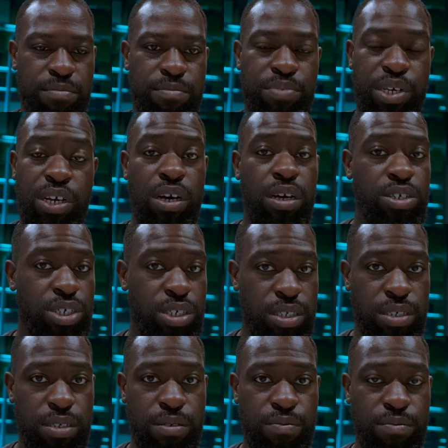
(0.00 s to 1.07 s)
be
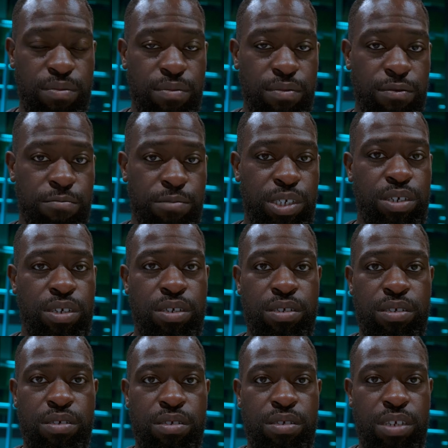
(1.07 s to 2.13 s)
cautious,
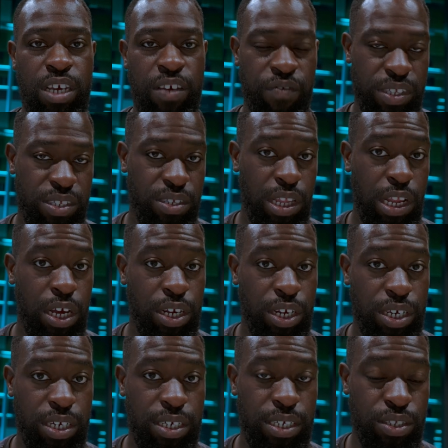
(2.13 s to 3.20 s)
because if it's
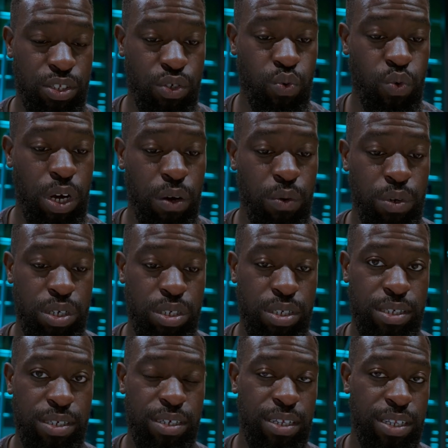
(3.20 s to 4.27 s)
longer than 2
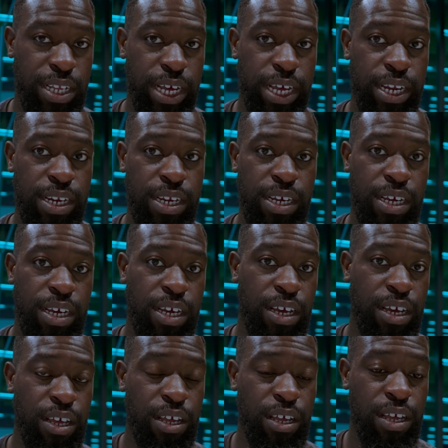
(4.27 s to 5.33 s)
hours, then
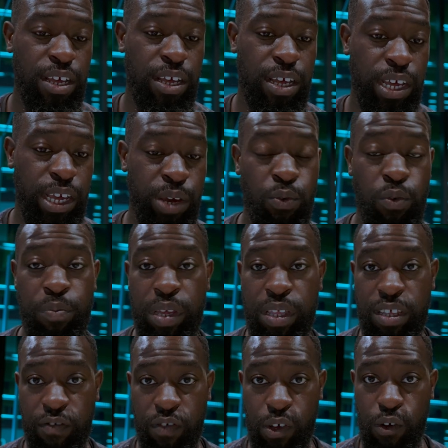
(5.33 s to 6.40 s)
it will be
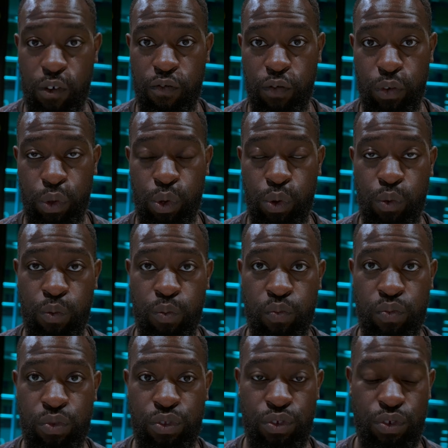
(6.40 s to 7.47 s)
difficult for you
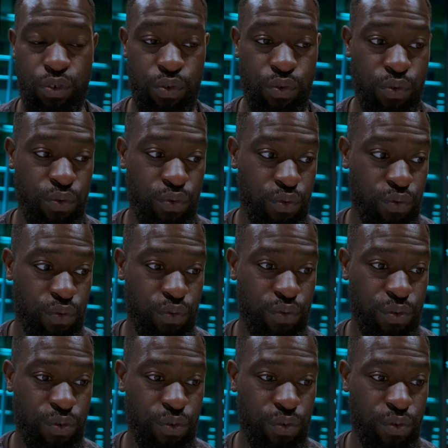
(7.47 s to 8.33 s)
to